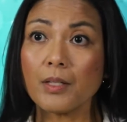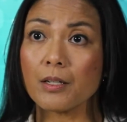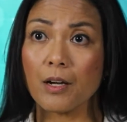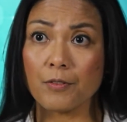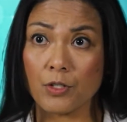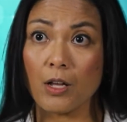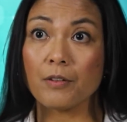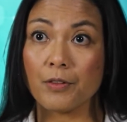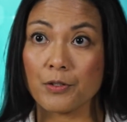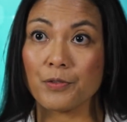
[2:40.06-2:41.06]
Covers all
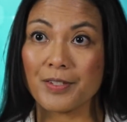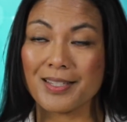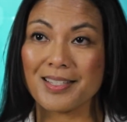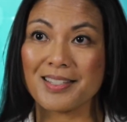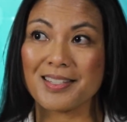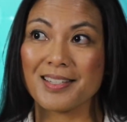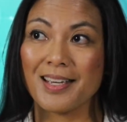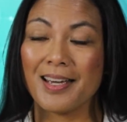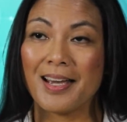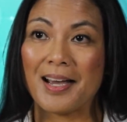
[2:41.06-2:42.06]
of those visits.
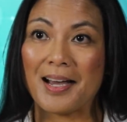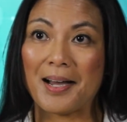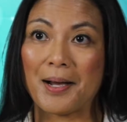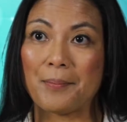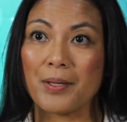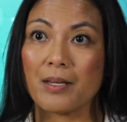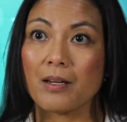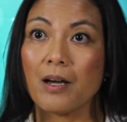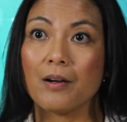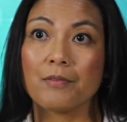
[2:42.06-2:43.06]
It
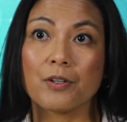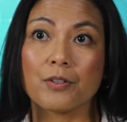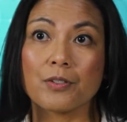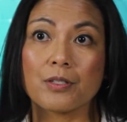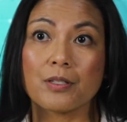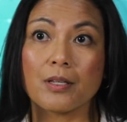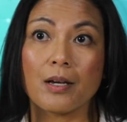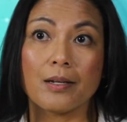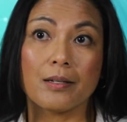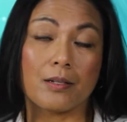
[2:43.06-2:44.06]
covers
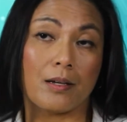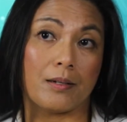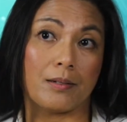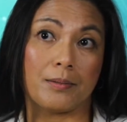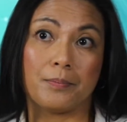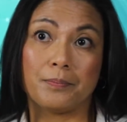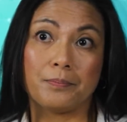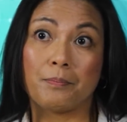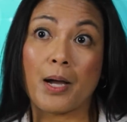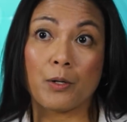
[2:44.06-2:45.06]

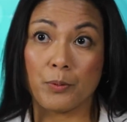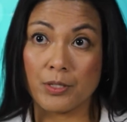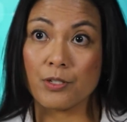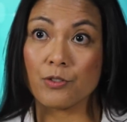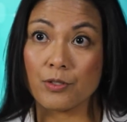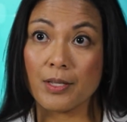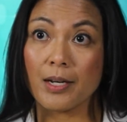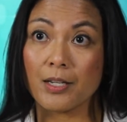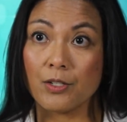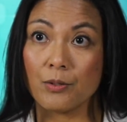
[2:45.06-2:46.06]
minor procedures that
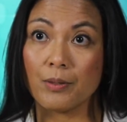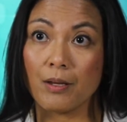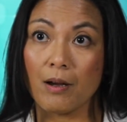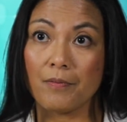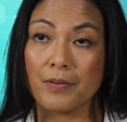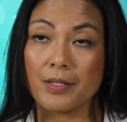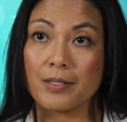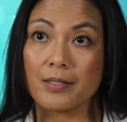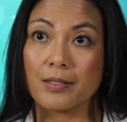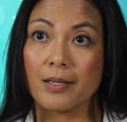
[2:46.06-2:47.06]
I can do in the
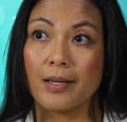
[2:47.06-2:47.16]
office.